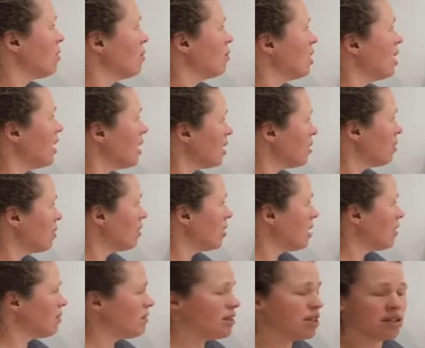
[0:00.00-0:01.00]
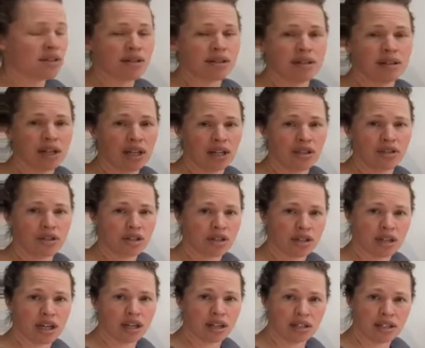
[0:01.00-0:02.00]
go, well, I can graph this and
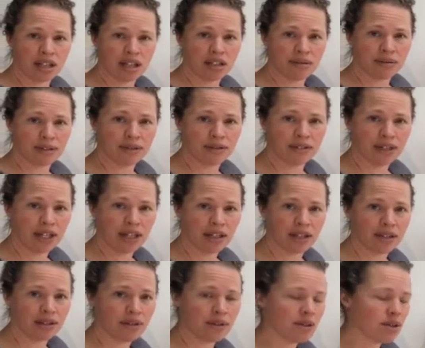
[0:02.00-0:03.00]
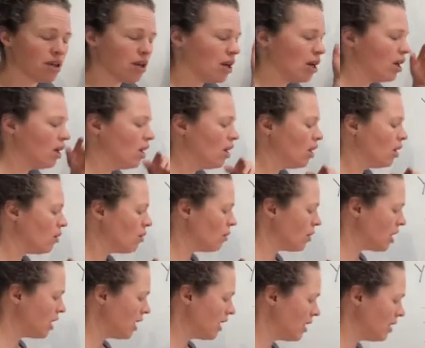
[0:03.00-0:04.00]
just get the table of values,
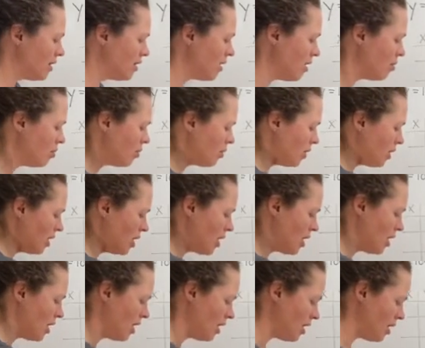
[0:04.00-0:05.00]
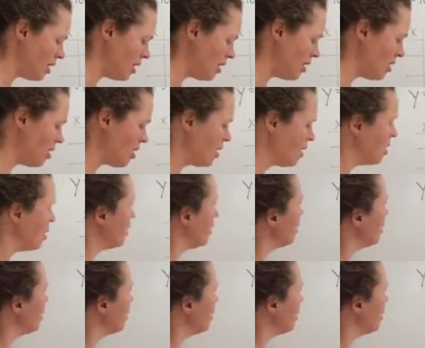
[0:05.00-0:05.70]
what I end up with is,